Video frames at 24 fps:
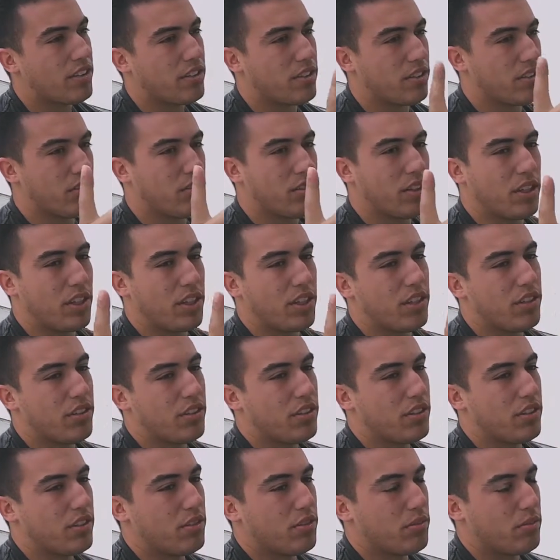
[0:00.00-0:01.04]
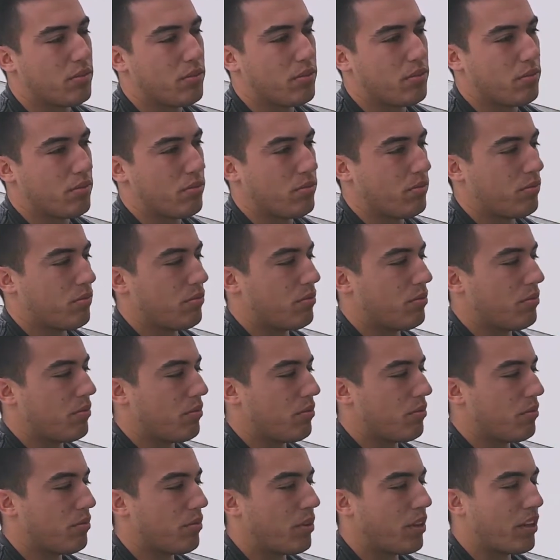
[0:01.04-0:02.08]
So what you do is you
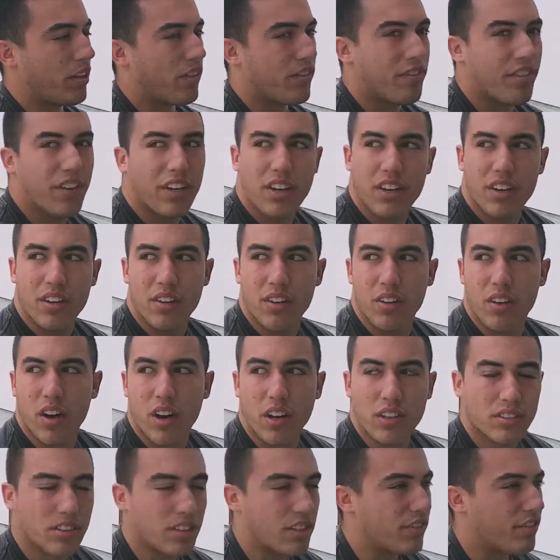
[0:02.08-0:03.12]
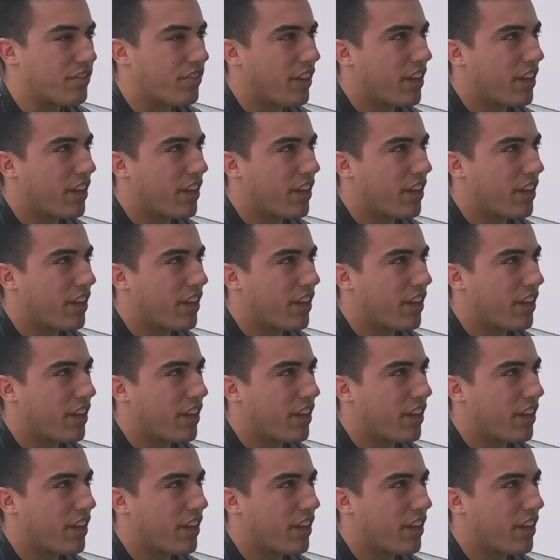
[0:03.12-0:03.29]
run your finger across their